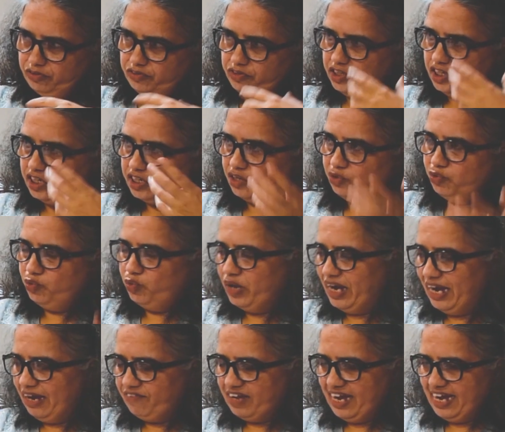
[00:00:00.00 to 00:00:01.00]
Children who
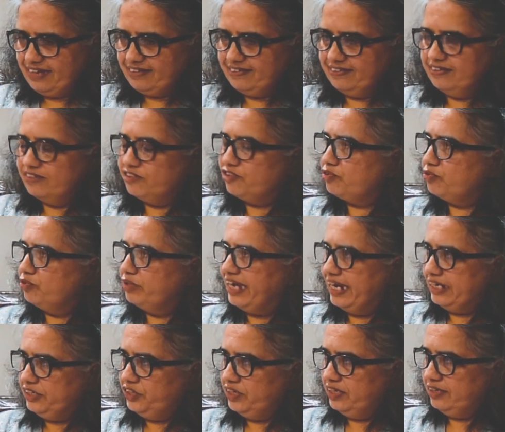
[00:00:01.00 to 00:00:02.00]
have access to
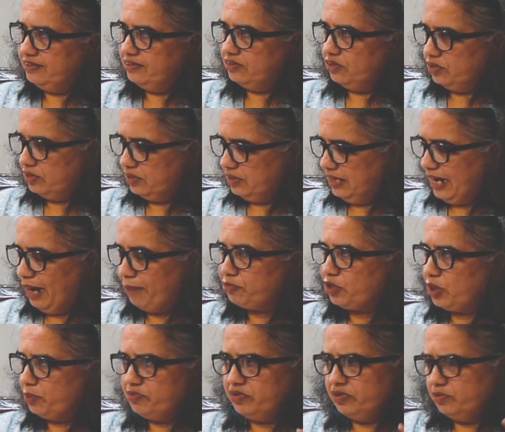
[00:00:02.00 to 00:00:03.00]
gadgets or
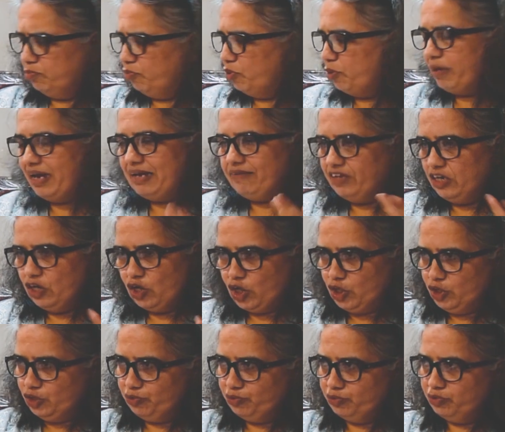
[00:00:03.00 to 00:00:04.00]
laptop, mobile will
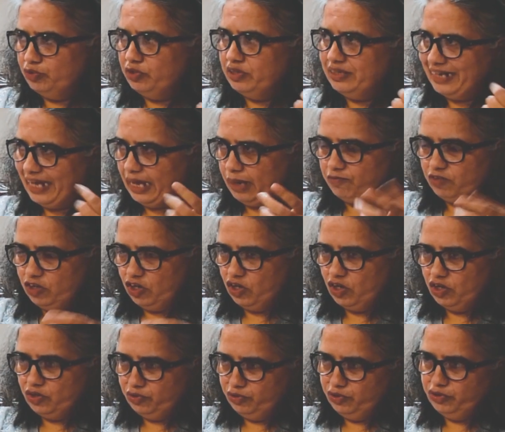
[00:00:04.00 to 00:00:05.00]
not do, tab will
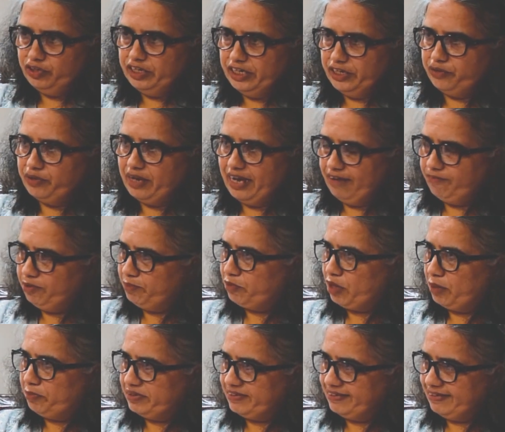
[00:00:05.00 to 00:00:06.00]
not do. You need to have a
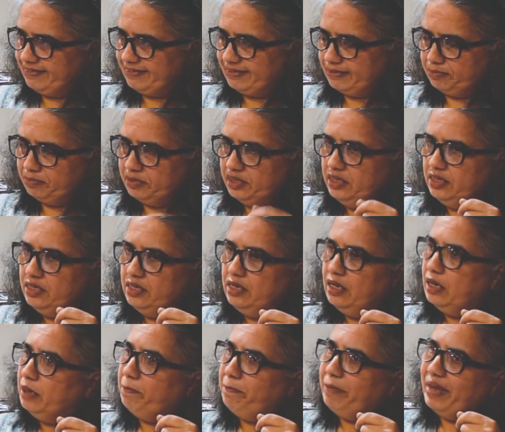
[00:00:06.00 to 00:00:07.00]
proper system.
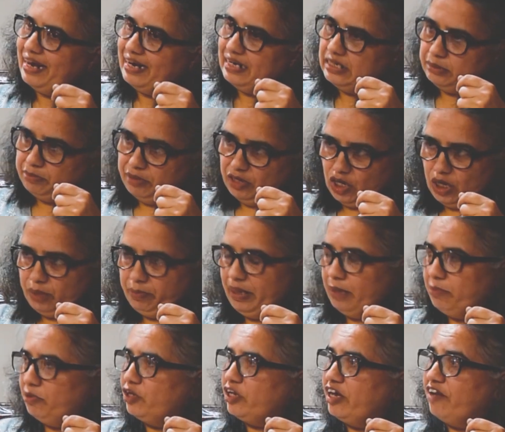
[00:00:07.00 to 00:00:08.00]
Parents may not be
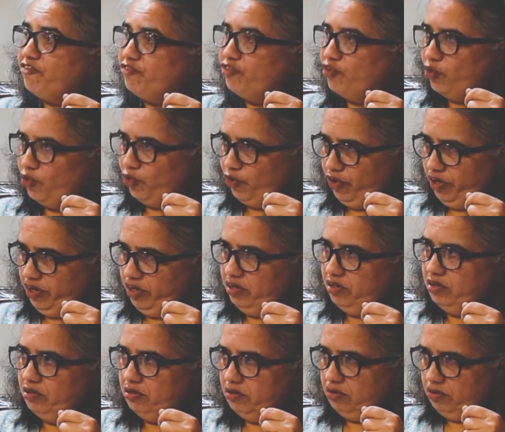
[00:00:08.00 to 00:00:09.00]
able to afford
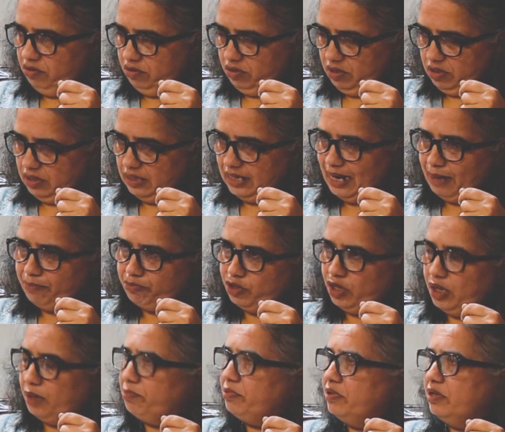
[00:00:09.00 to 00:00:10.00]
a
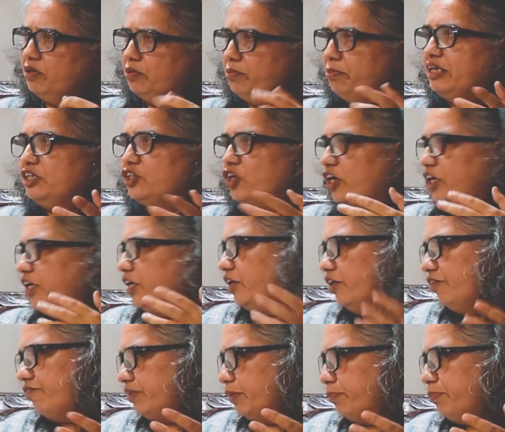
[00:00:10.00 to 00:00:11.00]
laptop. Majority
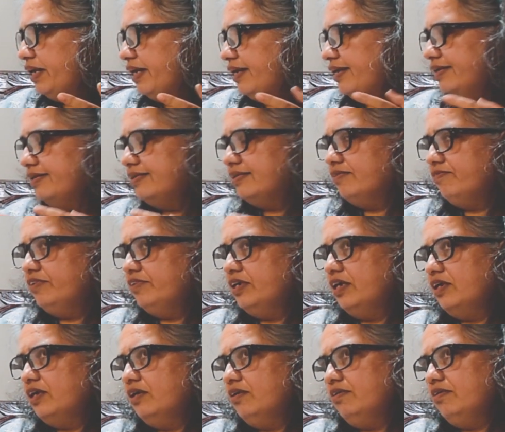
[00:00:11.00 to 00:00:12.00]
of the parents. We
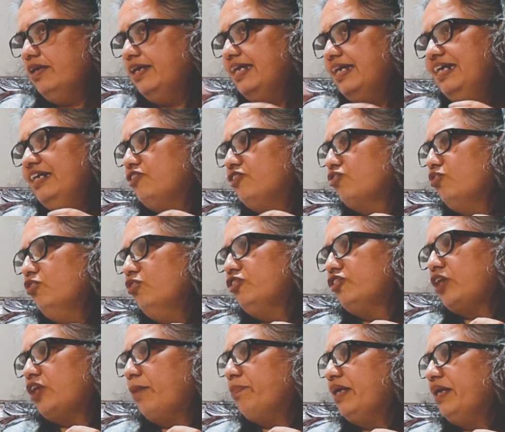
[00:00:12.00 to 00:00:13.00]
are elite schools,
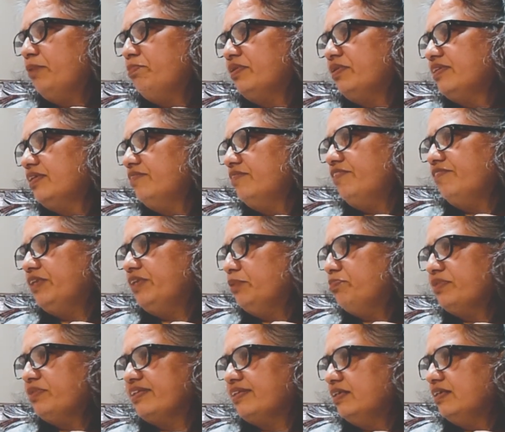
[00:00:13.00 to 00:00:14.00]
top 10%,
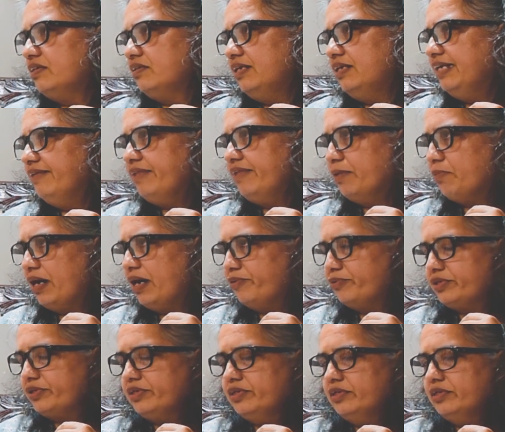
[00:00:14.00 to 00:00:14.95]
15%, leave them out.